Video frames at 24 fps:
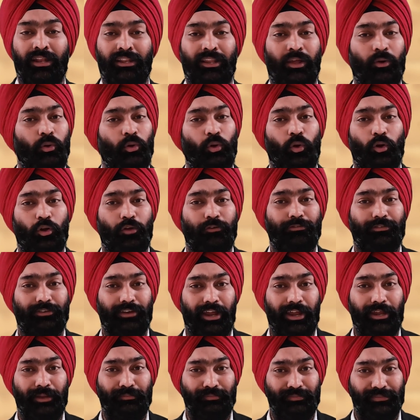Now, a lot of
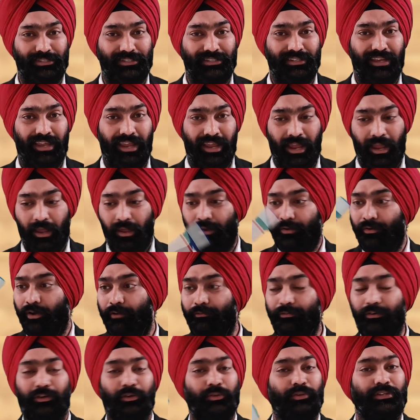times,
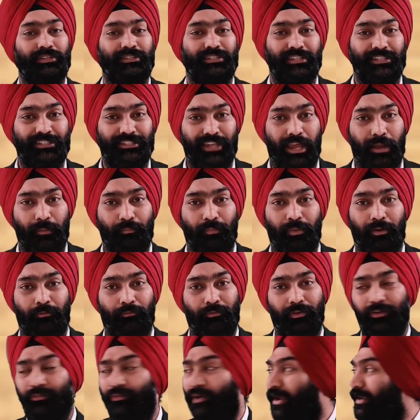referring to this example,
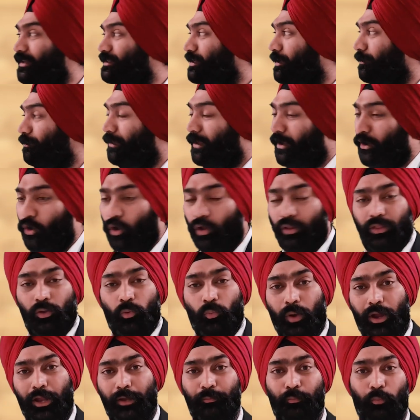we write something on the
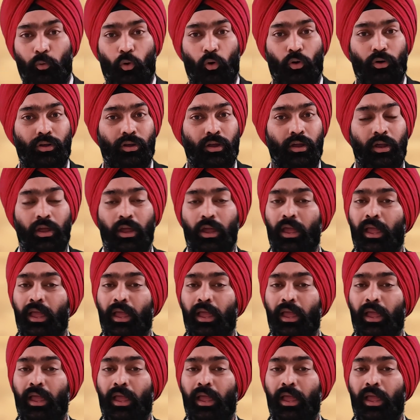whiteboard